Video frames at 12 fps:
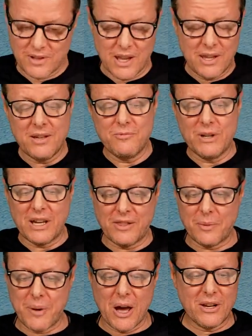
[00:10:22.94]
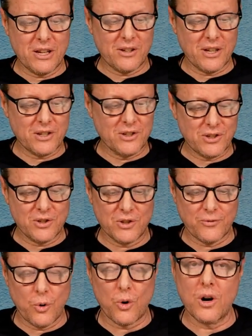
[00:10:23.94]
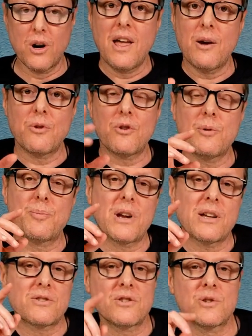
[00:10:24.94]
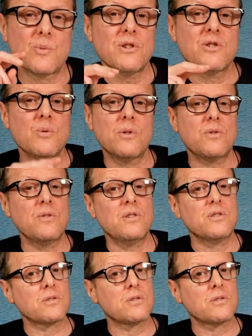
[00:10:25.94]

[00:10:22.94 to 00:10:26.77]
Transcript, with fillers: And then we got the Bounty Collection Series 4, and we already put out Series 1, 2, and 3.